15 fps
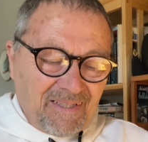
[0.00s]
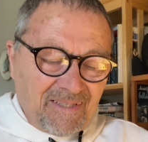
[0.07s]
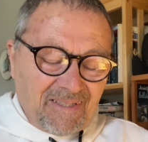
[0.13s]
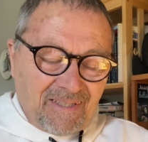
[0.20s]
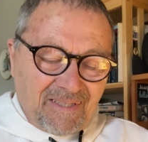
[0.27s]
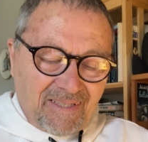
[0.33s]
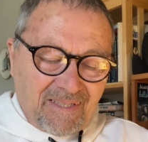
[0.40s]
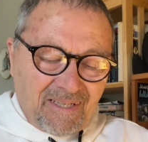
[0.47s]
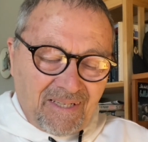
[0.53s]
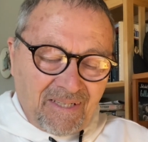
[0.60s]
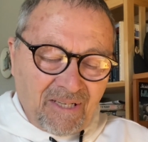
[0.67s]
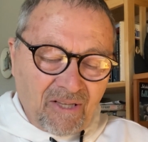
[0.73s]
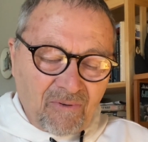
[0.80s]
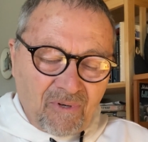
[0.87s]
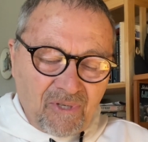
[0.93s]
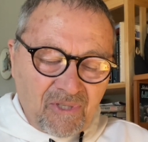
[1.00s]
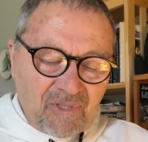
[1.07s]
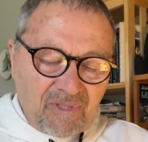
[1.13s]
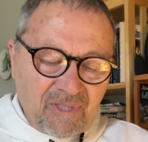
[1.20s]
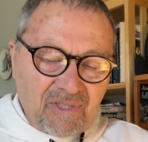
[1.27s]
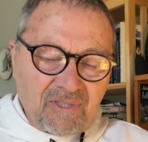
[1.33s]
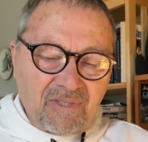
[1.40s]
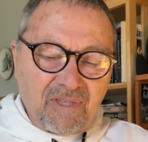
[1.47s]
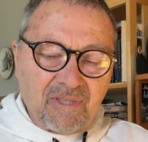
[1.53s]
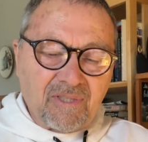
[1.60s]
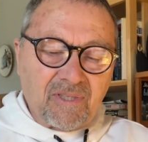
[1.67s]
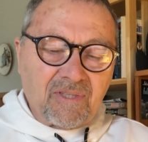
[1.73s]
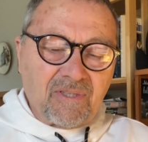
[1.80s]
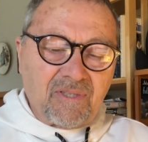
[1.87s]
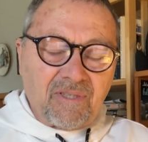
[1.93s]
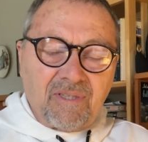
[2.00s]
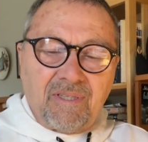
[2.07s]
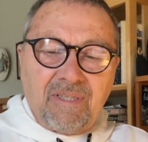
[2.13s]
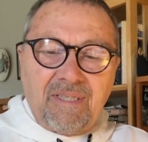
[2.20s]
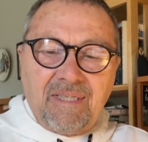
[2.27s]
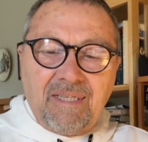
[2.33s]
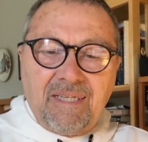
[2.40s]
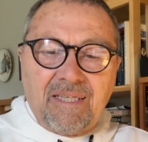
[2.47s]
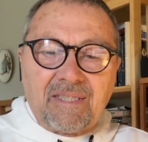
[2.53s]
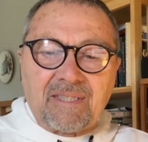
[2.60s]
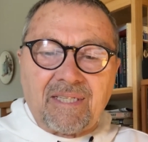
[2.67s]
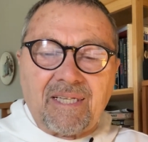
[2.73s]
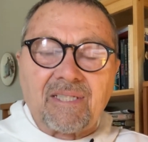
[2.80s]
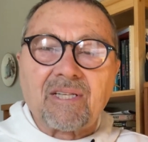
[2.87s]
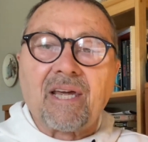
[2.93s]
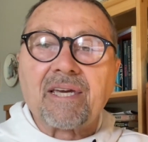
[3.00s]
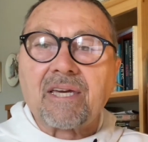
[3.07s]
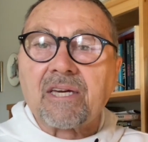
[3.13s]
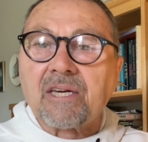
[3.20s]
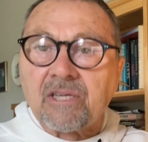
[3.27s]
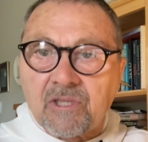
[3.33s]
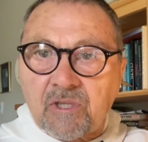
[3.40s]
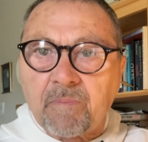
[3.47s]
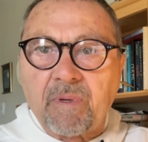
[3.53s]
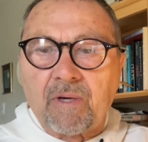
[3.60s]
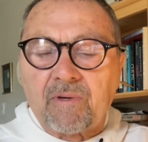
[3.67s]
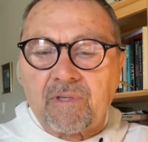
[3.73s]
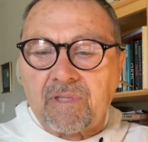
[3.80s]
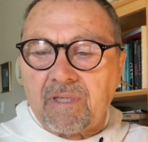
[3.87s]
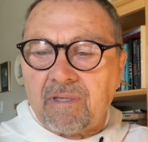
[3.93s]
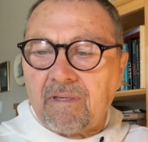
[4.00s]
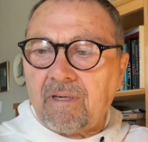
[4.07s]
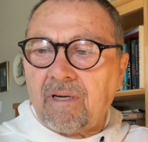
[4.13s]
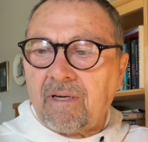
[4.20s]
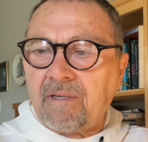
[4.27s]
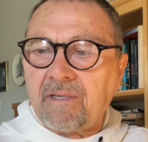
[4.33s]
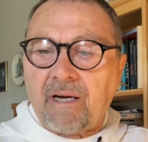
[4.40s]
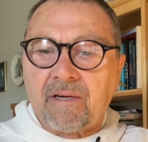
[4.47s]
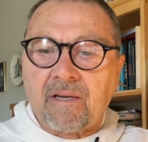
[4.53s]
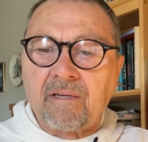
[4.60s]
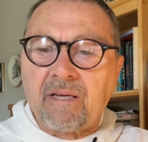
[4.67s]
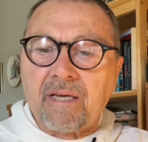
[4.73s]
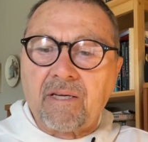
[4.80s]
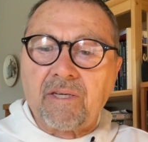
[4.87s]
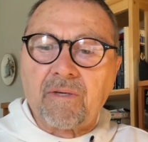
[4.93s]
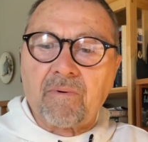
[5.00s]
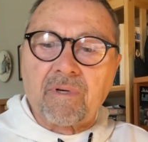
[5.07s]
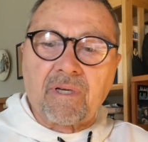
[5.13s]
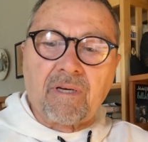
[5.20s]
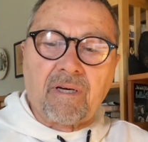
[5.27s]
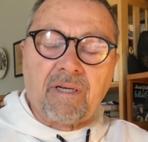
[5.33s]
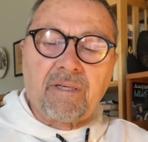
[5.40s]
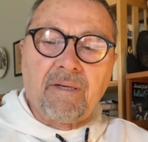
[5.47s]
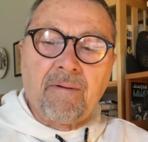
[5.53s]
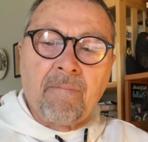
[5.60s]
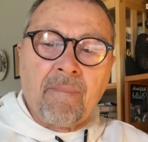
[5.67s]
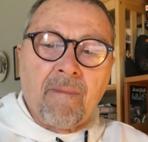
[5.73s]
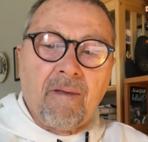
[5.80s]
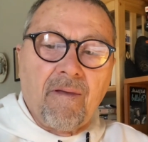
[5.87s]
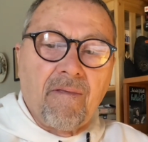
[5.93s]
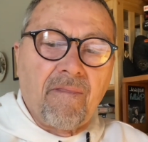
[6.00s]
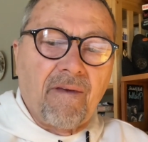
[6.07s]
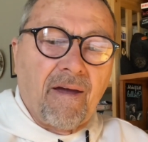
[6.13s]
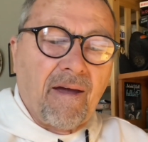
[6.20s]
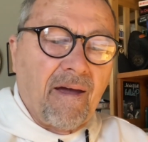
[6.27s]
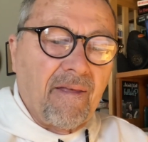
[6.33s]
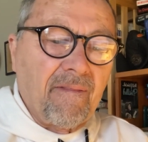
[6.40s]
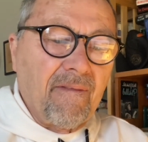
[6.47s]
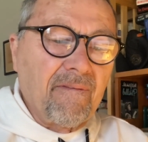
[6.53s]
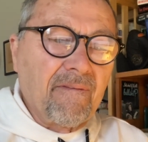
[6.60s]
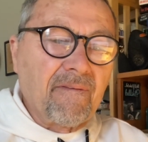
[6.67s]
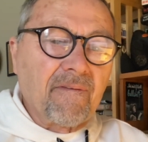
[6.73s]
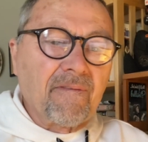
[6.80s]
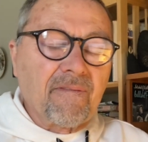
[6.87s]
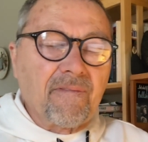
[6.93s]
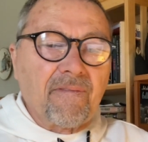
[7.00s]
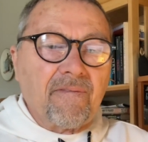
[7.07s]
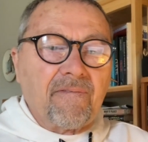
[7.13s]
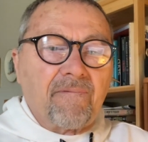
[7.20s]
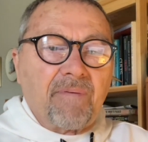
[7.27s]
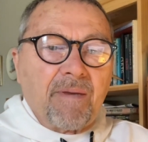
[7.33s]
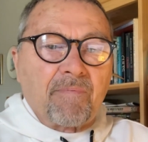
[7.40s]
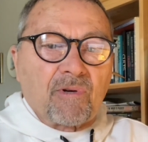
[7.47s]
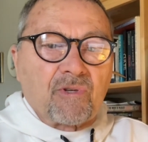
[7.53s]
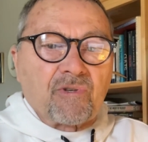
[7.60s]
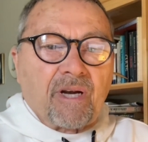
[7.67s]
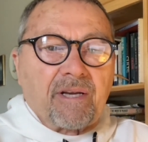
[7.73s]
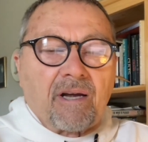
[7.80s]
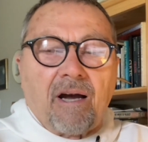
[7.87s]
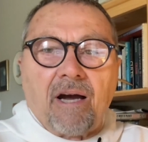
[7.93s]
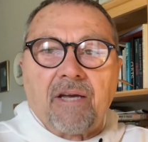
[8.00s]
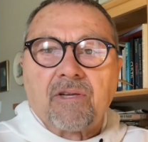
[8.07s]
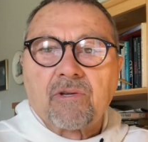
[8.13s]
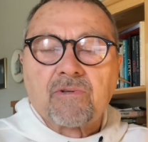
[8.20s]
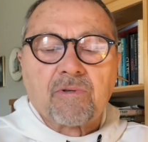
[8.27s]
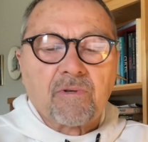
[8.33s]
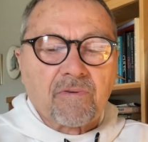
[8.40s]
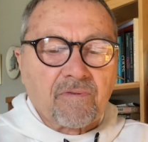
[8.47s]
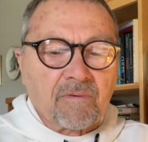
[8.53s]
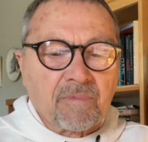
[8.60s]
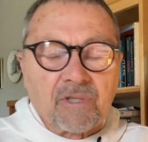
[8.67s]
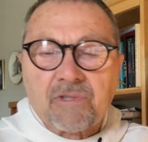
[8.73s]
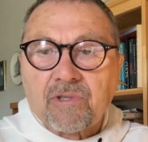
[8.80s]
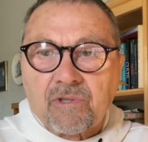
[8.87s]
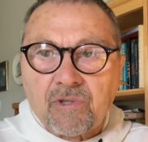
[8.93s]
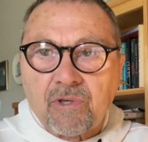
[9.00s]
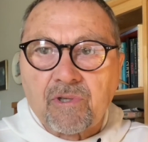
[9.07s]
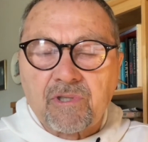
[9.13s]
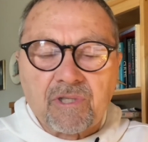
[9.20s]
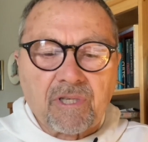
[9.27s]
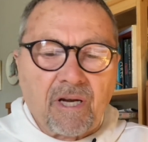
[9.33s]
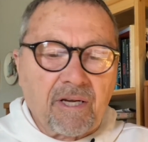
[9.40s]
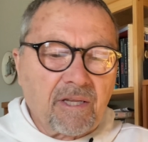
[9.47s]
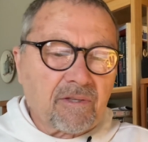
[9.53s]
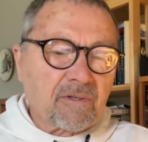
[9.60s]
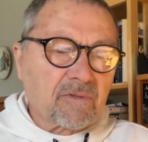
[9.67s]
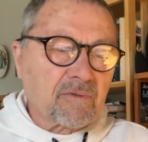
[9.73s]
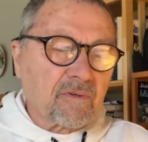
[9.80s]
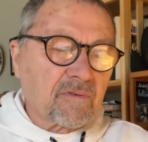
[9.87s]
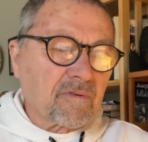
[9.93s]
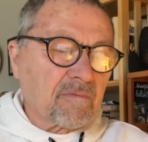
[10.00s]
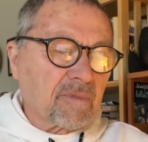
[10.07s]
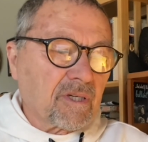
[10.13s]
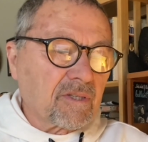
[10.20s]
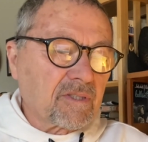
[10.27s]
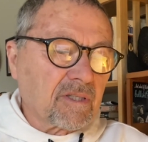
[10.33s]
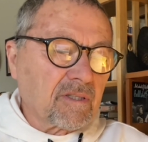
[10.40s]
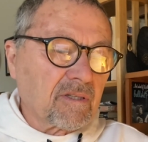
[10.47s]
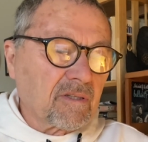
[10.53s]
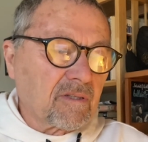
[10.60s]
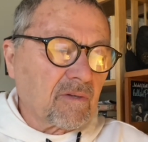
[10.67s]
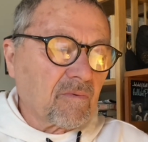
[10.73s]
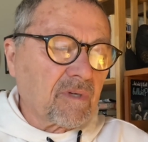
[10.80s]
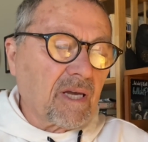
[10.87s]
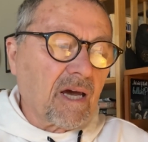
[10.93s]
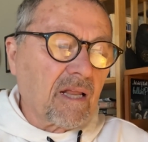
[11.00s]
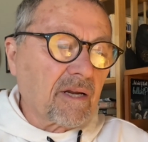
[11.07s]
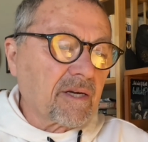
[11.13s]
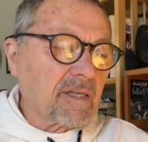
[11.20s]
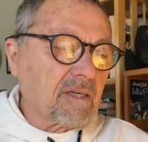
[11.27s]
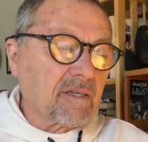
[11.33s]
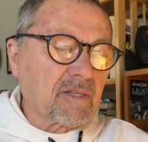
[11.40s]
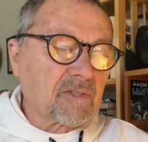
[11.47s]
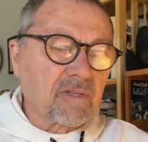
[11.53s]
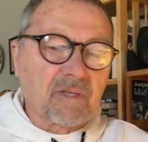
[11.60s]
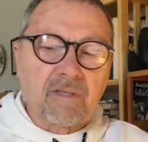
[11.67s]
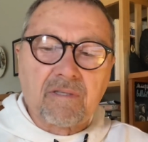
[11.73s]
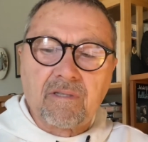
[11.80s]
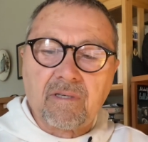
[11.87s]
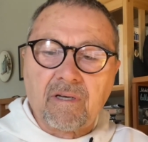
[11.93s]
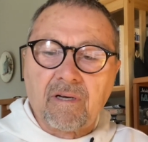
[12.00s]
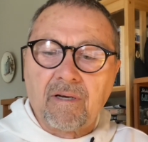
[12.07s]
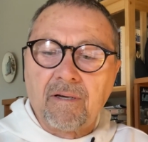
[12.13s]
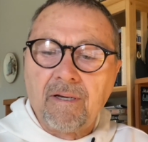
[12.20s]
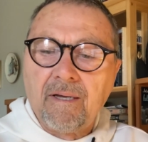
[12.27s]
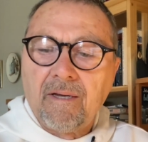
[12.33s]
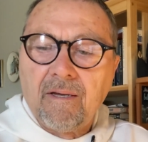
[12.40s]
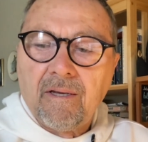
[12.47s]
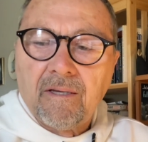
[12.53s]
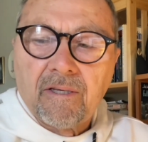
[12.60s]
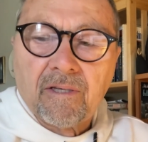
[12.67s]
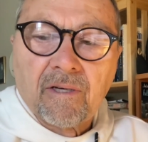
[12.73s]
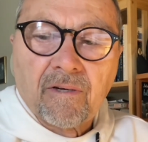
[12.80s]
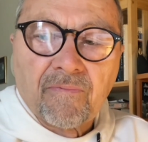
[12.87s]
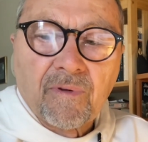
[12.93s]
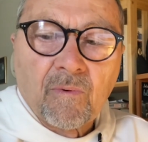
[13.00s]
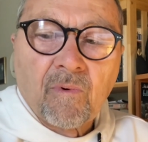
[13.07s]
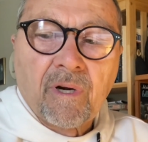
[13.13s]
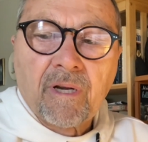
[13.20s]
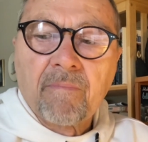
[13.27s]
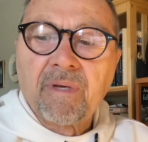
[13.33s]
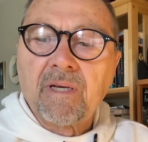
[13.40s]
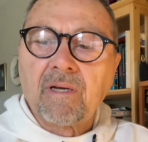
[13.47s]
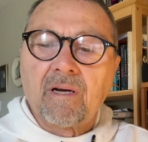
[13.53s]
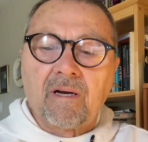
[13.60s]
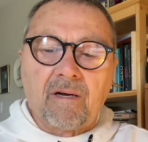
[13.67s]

In other words, this is like a conspiracy, not unlike QAnon, that people are trying to hide the truth from us. The church is hiding the truth from us, and that the reality is that, if you want to be